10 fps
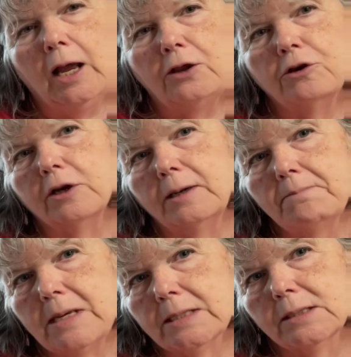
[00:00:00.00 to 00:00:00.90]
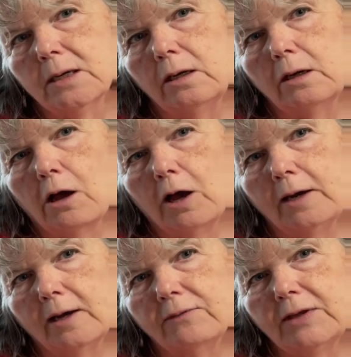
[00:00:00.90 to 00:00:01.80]
you're gonna miss a lot
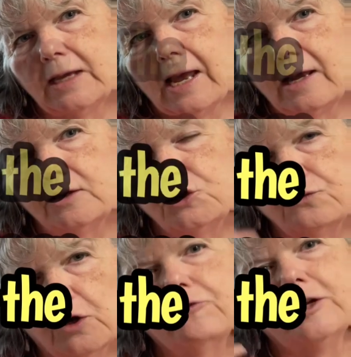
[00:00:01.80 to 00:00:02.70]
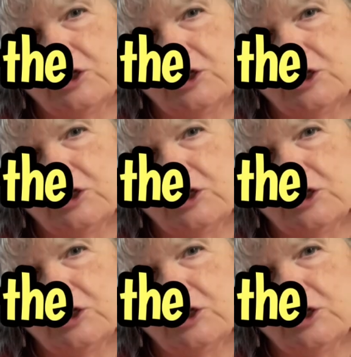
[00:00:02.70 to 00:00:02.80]
of the eggs. You've already